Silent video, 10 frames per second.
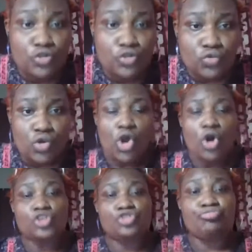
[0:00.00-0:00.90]
to
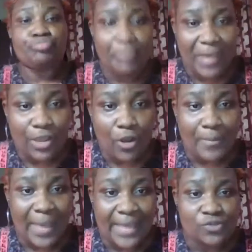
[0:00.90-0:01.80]
or should bear your
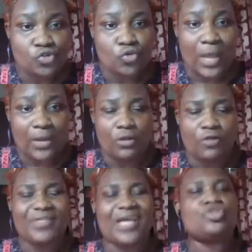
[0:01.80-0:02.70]
mind to and all
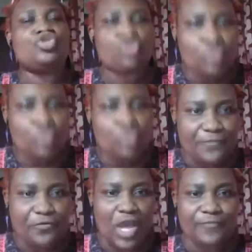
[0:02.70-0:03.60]
of that, do it if
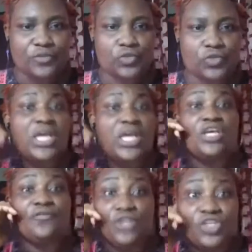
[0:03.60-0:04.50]
you have to.
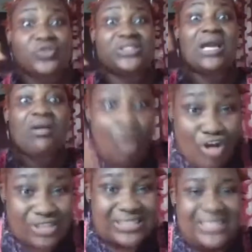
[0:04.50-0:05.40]
If you need to take
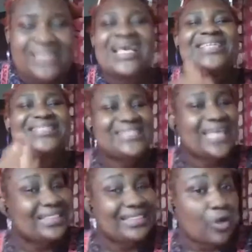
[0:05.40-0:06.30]
courses,
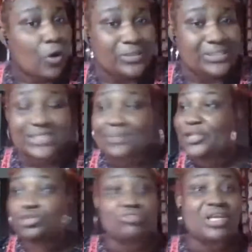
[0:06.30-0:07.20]
take the courses.
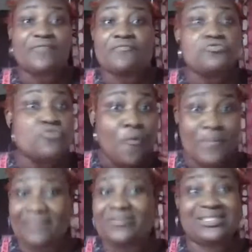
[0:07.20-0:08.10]
My children even know
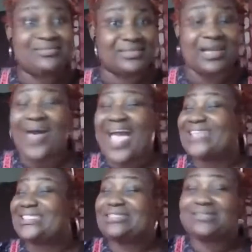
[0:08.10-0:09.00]
me, even till now.
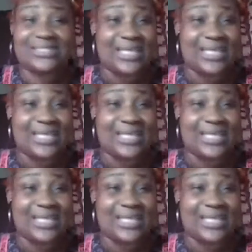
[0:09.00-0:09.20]
I do